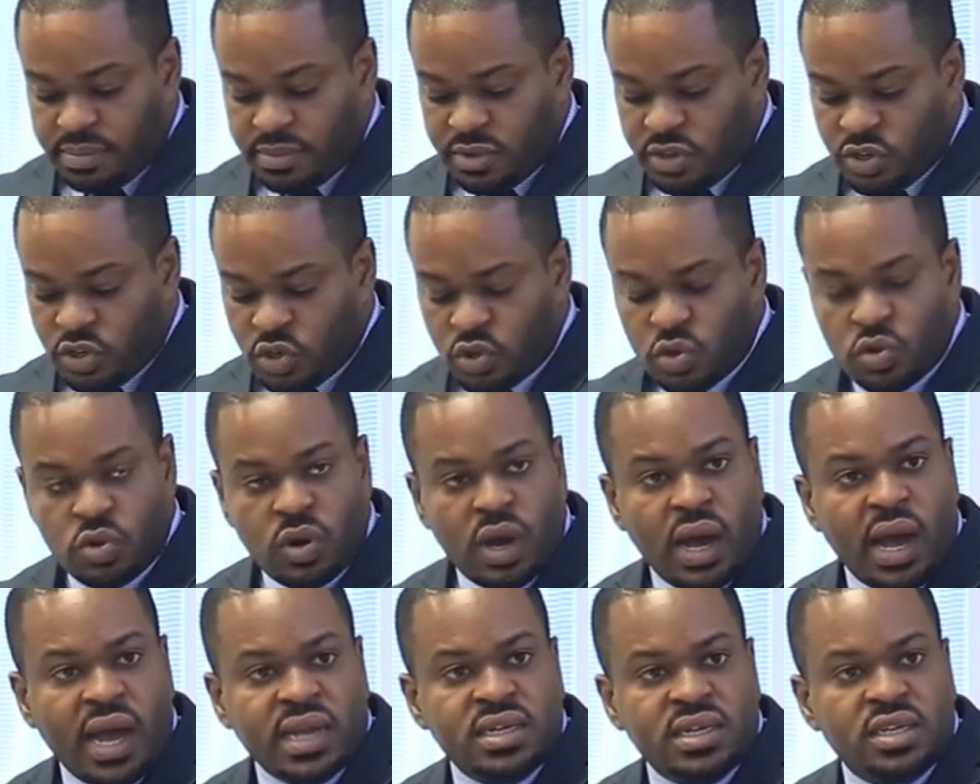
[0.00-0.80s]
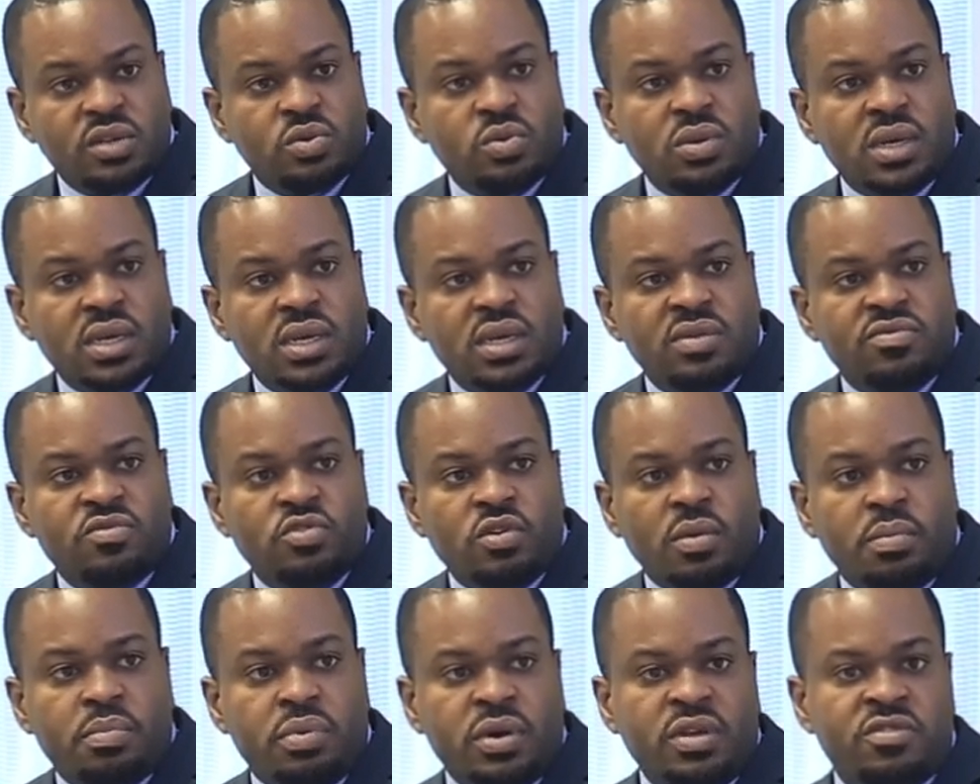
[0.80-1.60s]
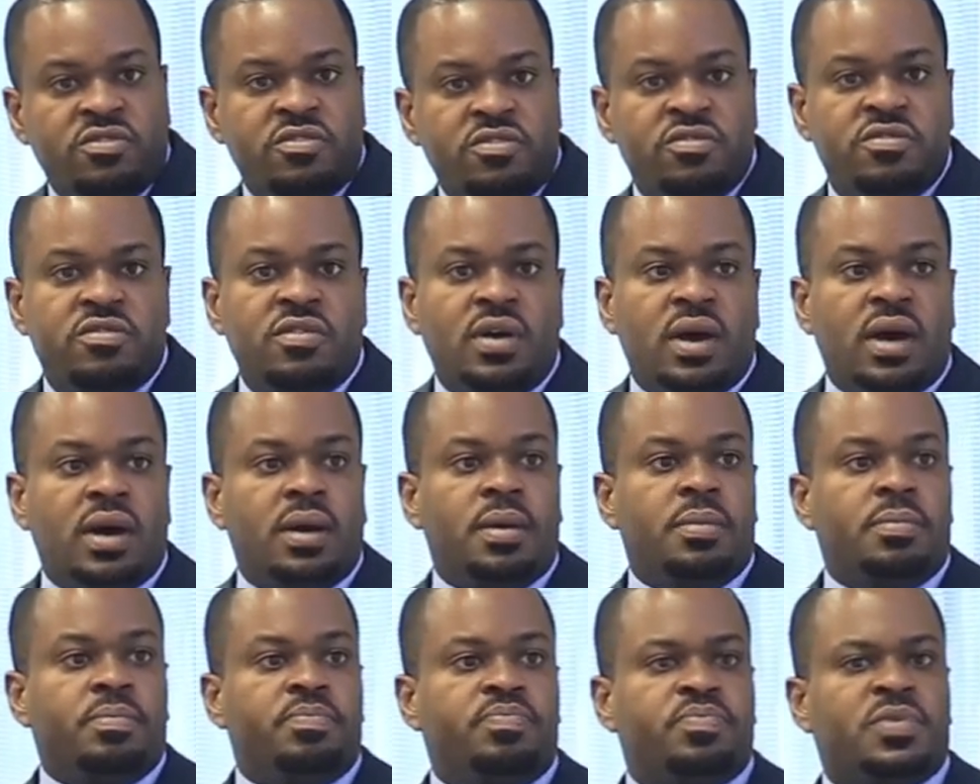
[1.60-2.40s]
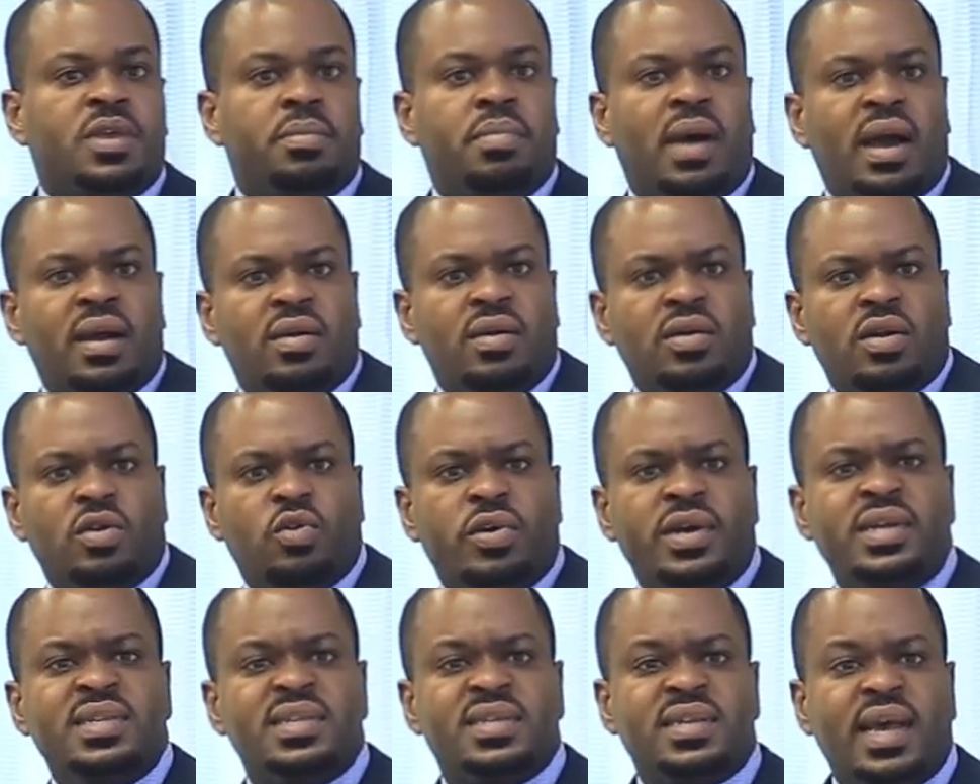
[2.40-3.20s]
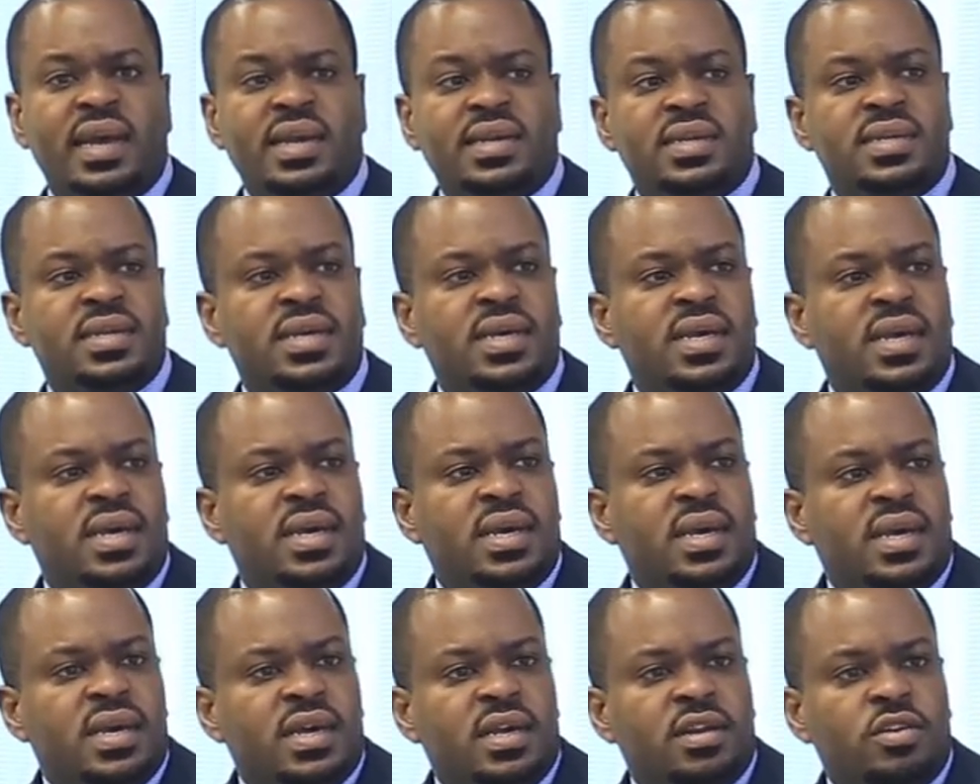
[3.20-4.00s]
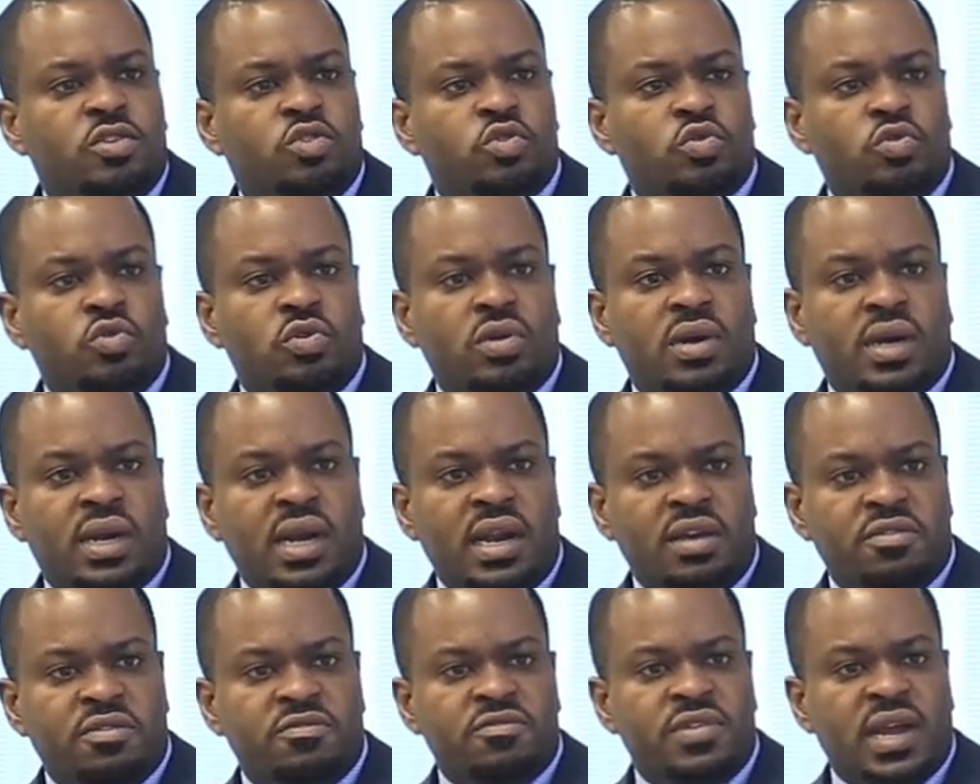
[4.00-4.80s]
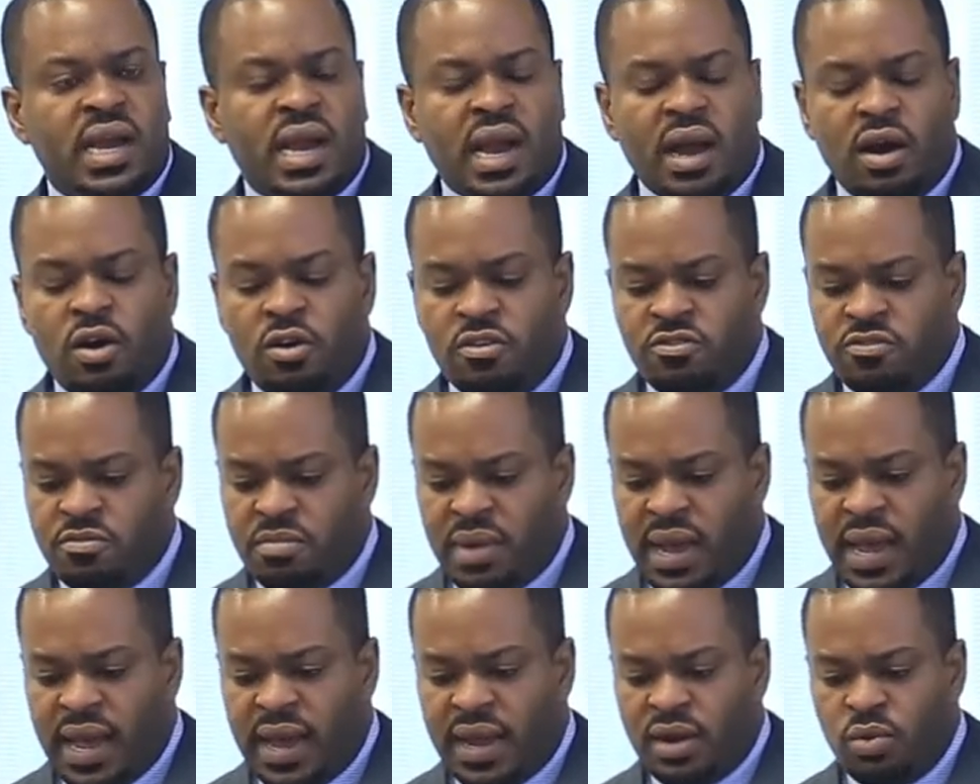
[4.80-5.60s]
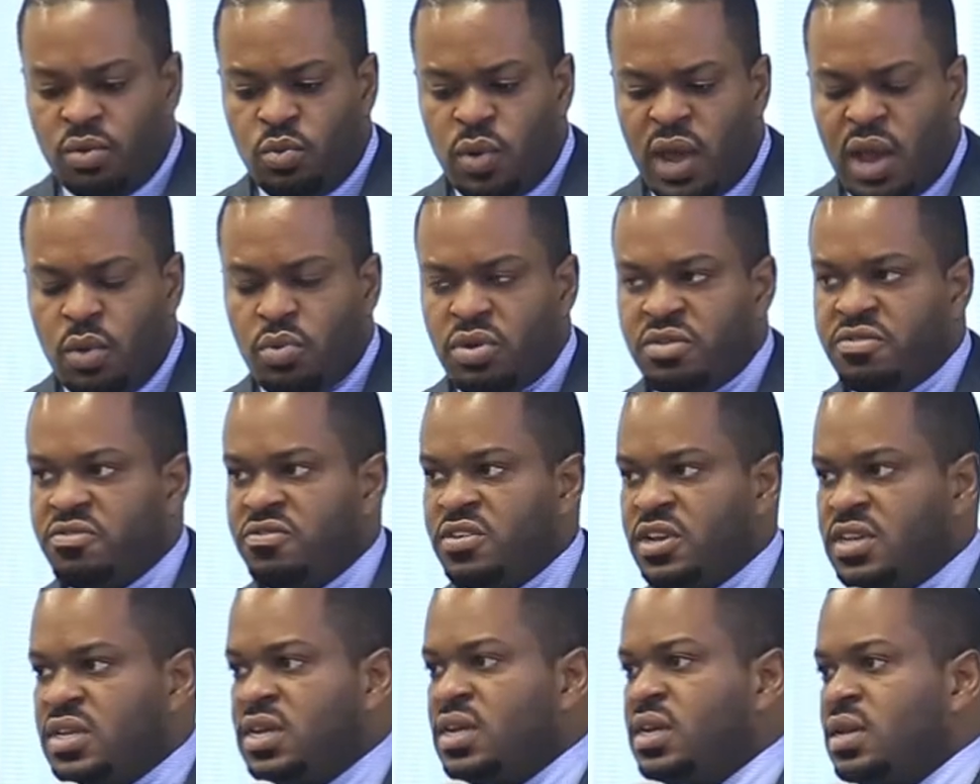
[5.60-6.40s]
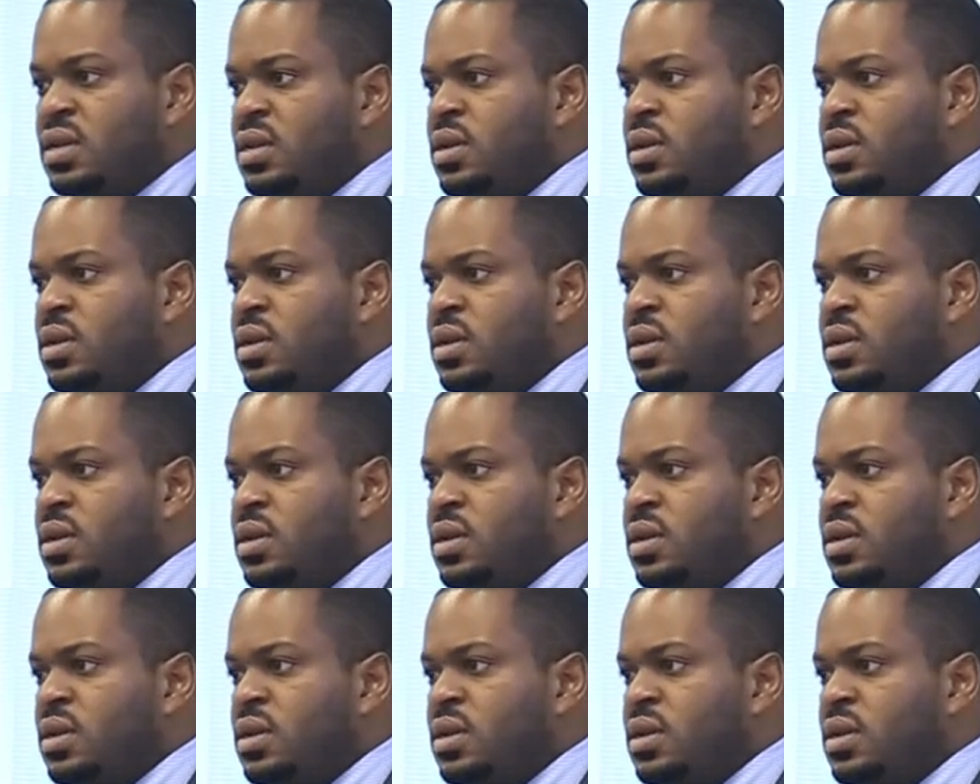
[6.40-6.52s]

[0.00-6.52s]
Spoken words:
So I just want to give you a brief background or insight into Cliff Decker-Hoffmeyer and where we fit